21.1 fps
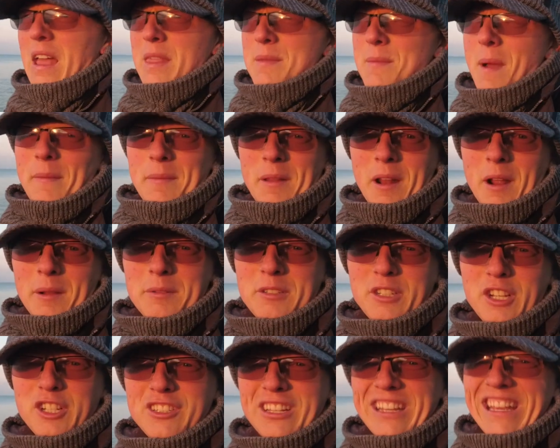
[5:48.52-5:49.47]
At the moment, I'm
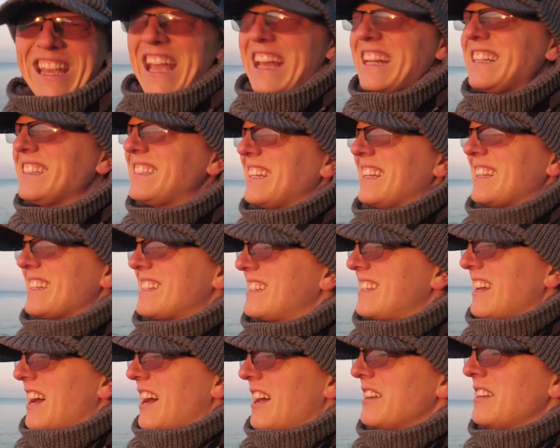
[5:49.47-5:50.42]
shooting into the
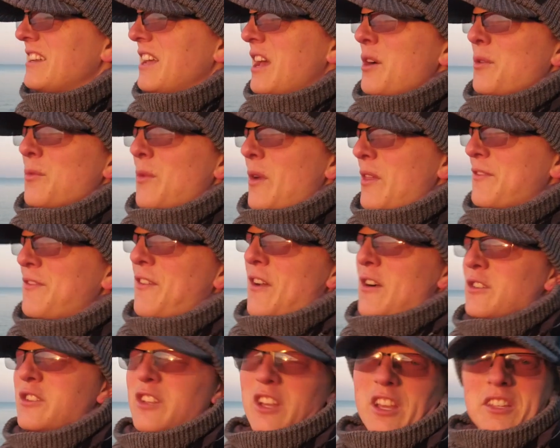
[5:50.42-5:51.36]
sun with
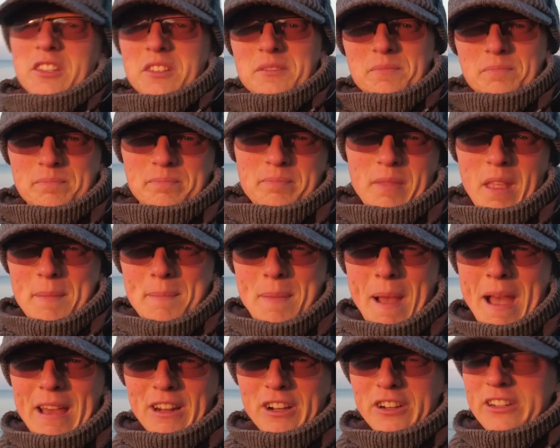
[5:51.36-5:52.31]
filters.
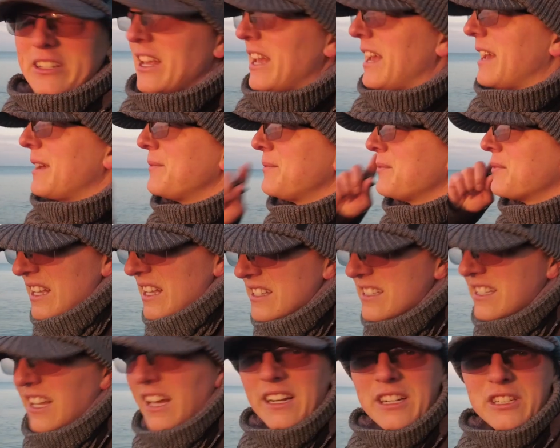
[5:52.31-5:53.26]
Bad idea.
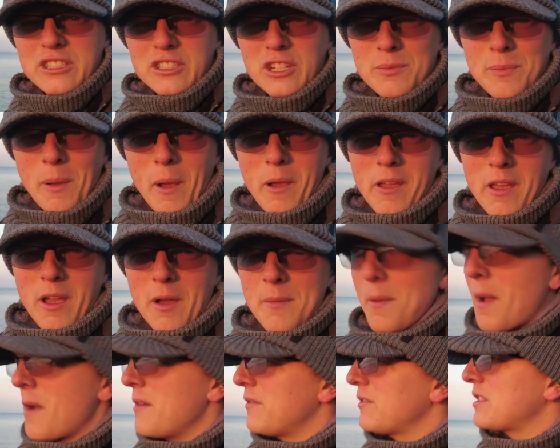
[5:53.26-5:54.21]
Sun is just poking
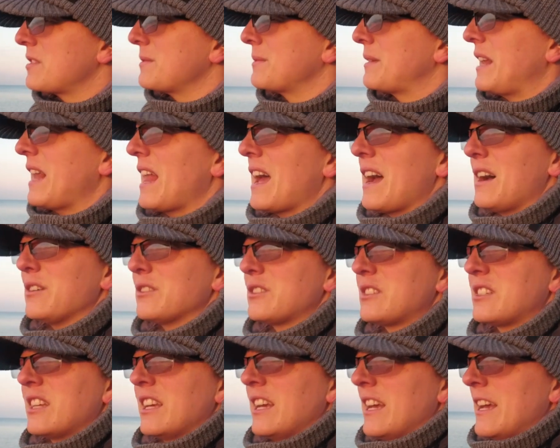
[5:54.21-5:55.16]
up over some
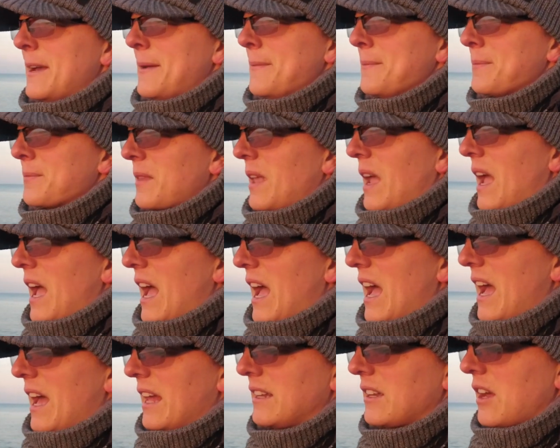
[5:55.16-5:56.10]
clouds
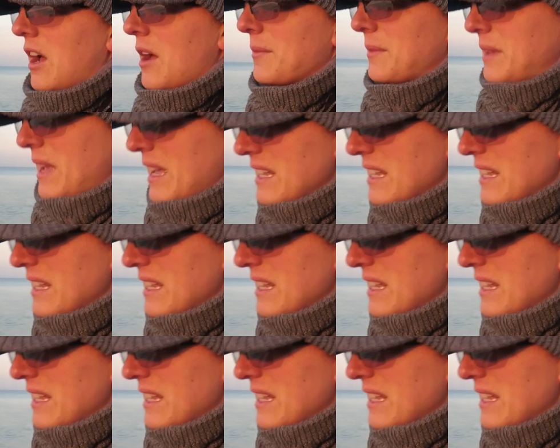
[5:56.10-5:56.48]
and I'm